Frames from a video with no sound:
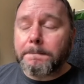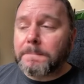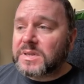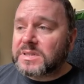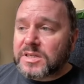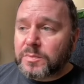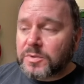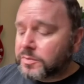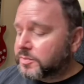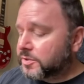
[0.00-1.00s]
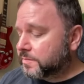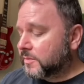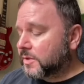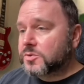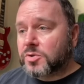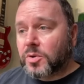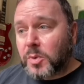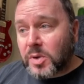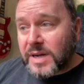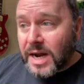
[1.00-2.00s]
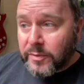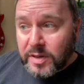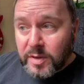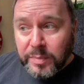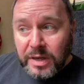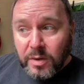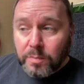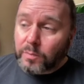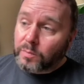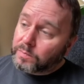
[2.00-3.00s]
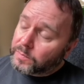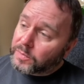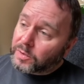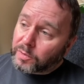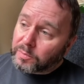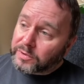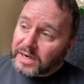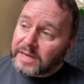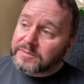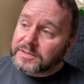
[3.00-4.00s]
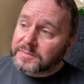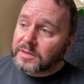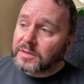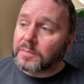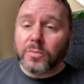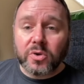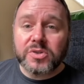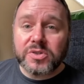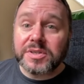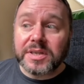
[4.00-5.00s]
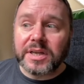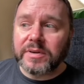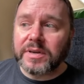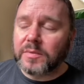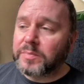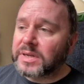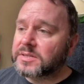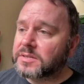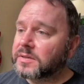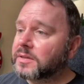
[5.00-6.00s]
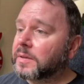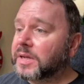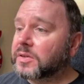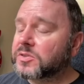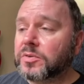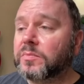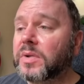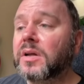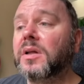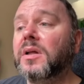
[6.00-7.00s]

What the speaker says: decimal numbers. So we would carry the number on the left, the most significant bit, the biggest number.